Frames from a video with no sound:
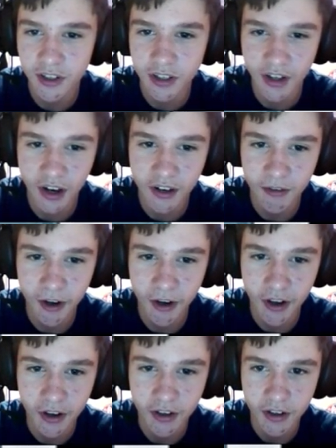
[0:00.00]
kind of, uh,
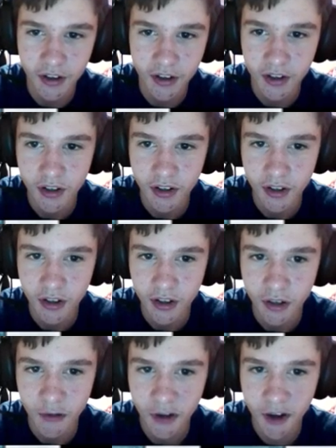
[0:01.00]

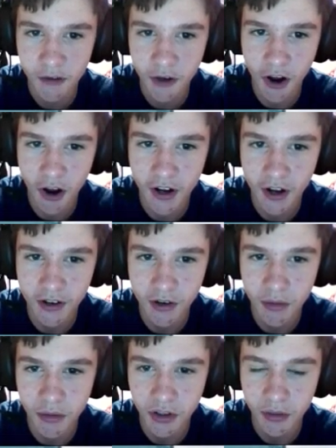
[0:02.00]
kind of forgotten how to do
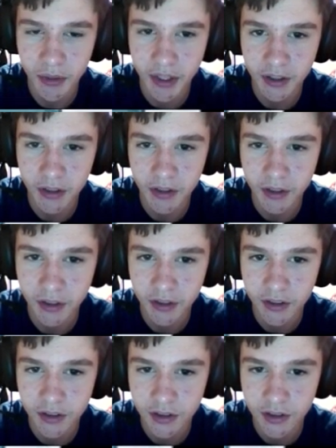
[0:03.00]
them a little bit.
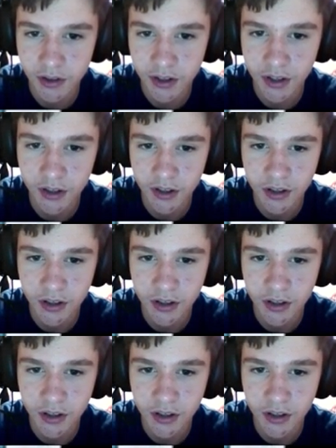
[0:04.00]
So, eh.